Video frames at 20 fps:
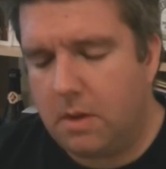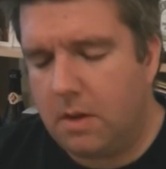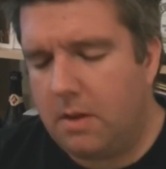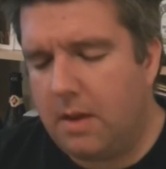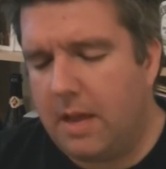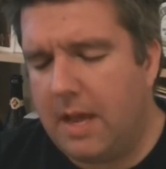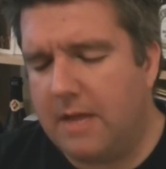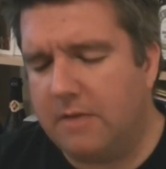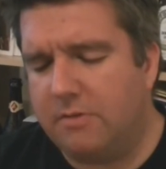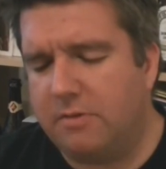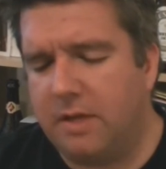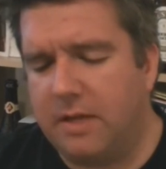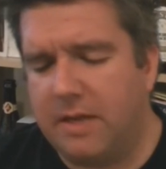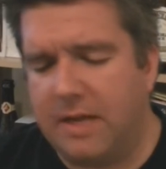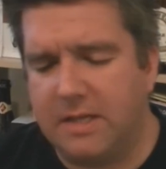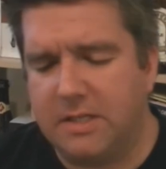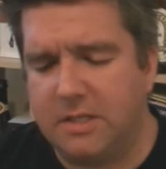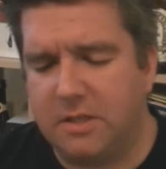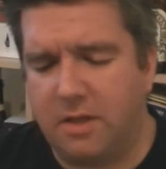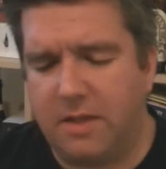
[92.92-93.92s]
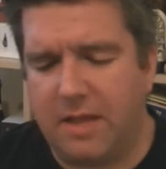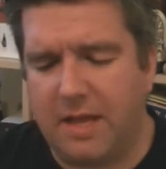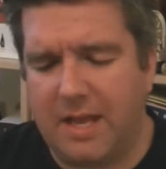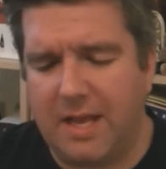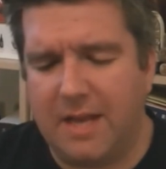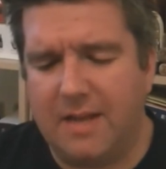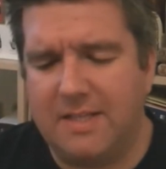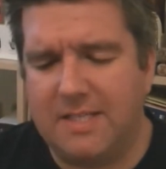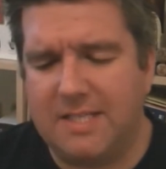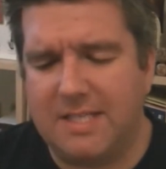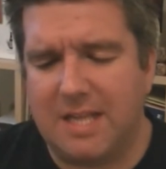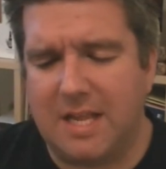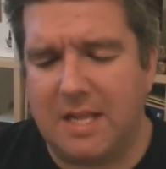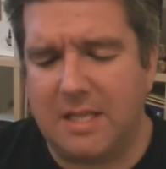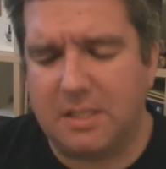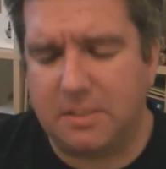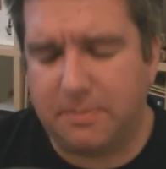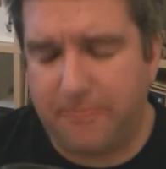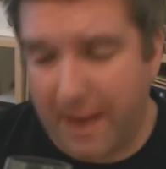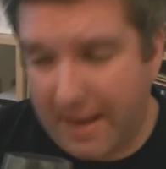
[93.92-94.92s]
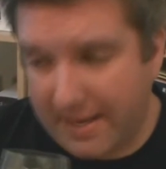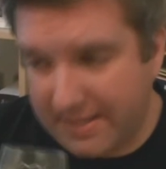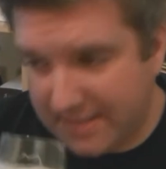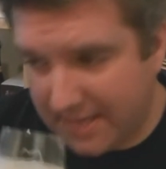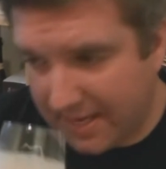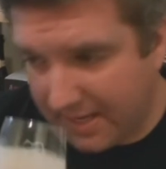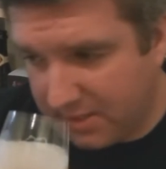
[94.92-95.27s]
Yeah, it's really nice. It's got that kind of spicy